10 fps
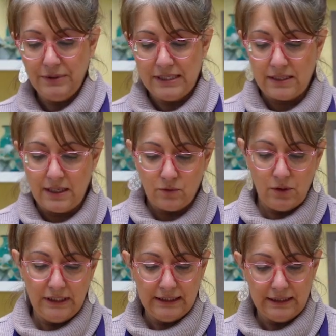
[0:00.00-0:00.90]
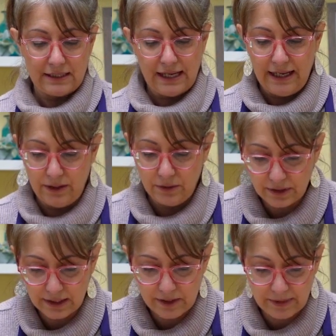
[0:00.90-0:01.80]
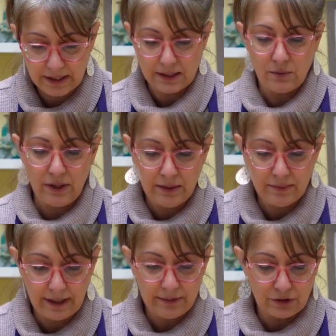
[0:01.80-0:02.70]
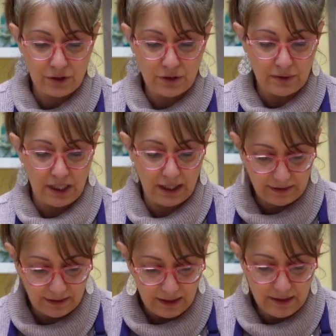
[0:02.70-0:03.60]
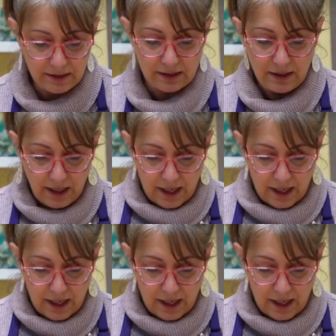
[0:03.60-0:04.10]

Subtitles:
reason I'm rolling this out is because I want to be able to cut these,